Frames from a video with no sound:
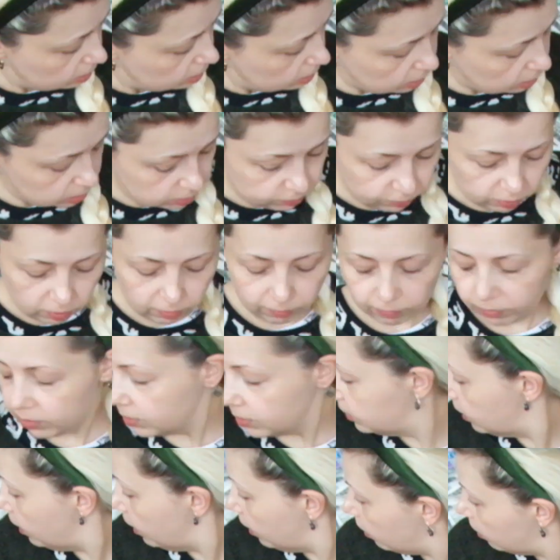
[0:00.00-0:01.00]
It's from the
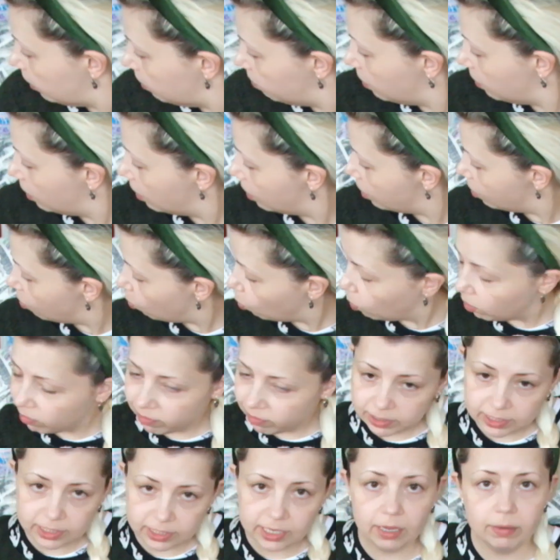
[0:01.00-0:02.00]
same, with
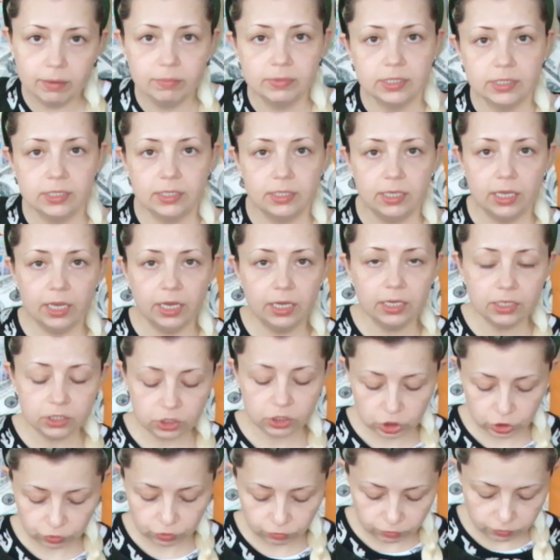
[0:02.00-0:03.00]
the same
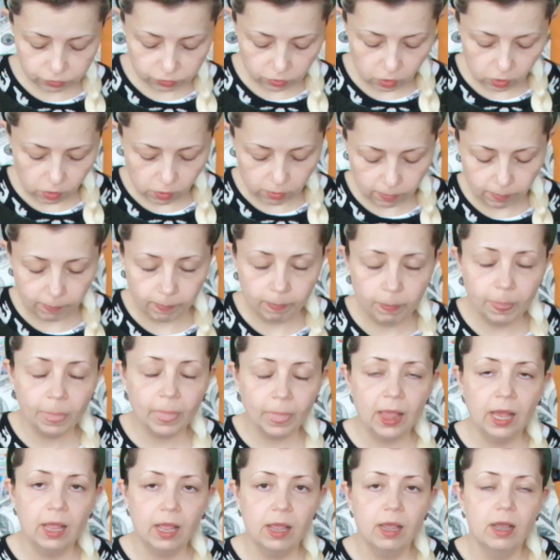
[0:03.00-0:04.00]
stitch from
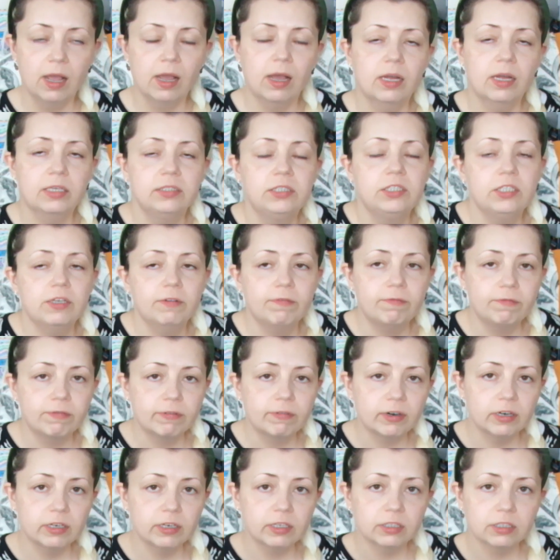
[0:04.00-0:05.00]
a
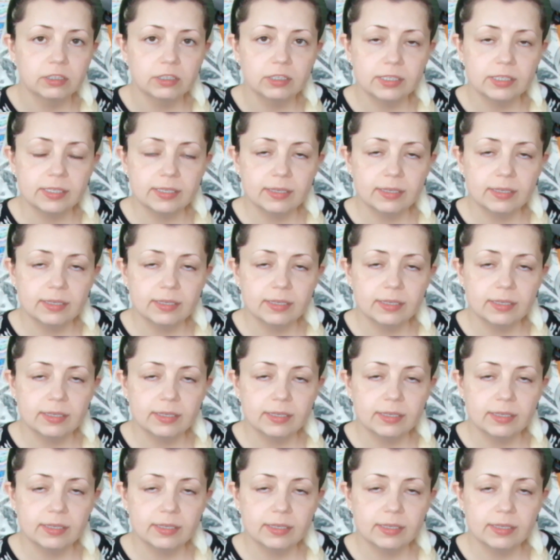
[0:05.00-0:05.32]
different